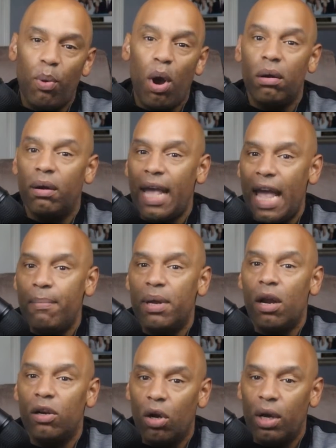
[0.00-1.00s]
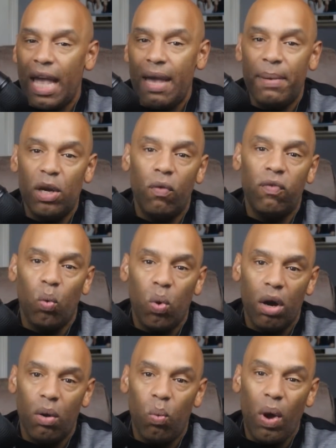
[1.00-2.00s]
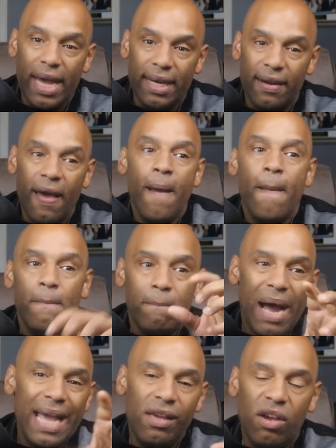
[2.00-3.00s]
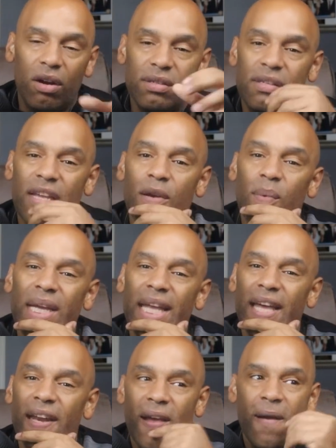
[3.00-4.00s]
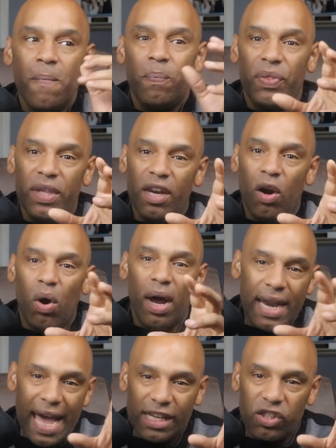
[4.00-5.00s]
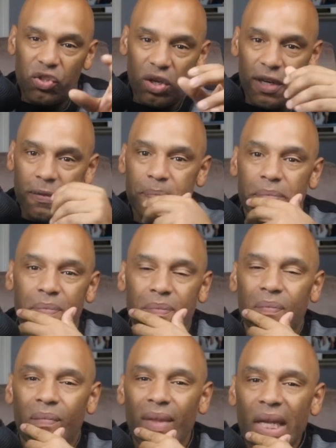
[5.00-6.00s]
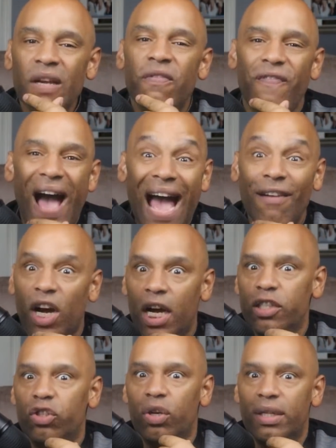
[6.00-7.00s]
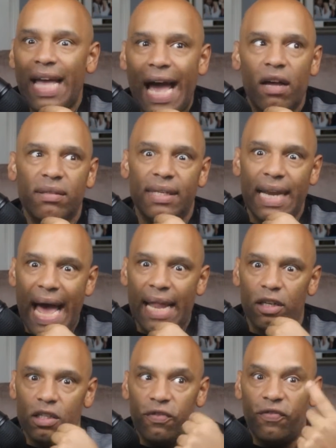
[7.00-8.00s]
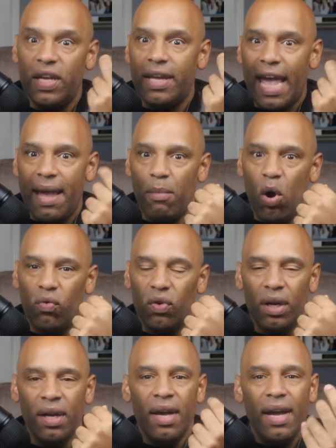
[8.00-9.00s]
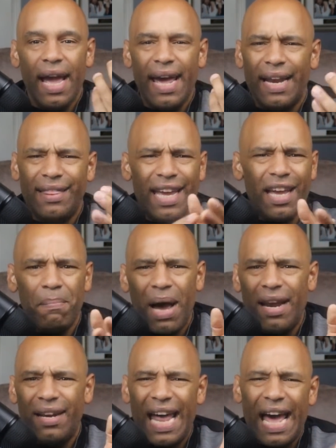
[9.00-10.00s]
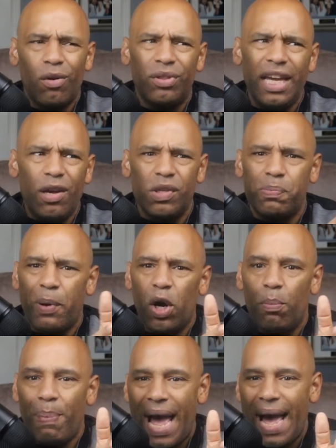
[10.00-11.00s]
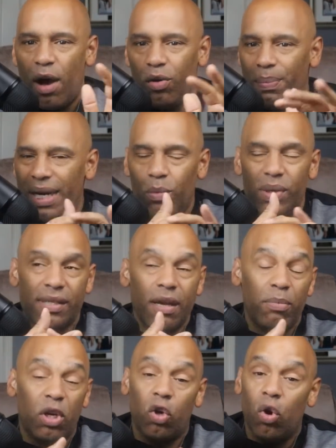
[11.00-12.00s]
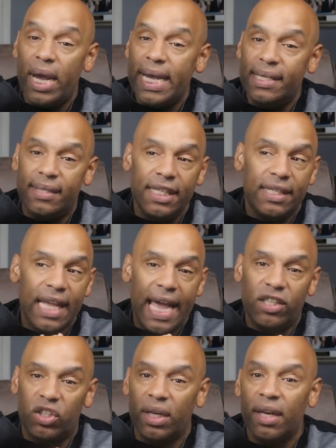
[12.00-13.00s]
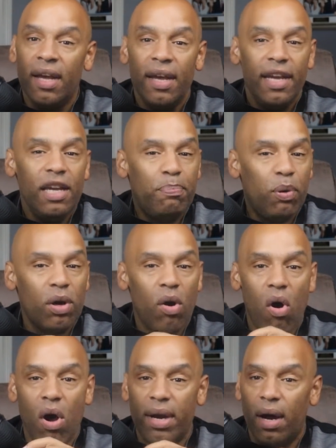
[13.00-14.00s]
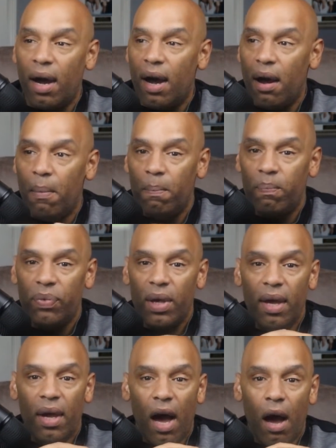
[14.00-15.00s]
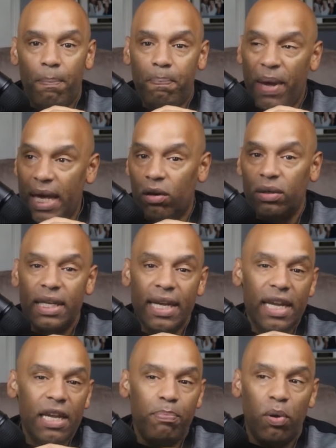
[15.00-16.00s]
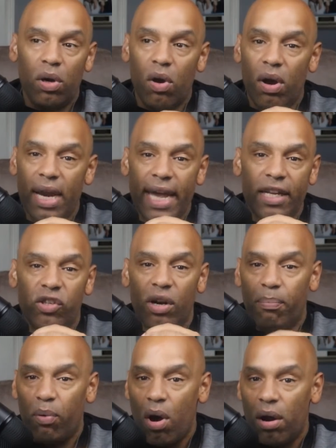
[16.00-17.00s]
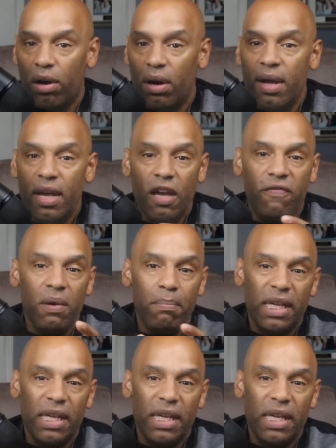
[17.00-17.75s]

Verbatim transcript: Broner came in under came in over weight, Mikey Garcia would get, you know, an extra $500,000 if he came over. And I think it might, and I don't think it was per pound, but it was some crazy sanction he put on, um, a penalty he put on Adrien Broner if he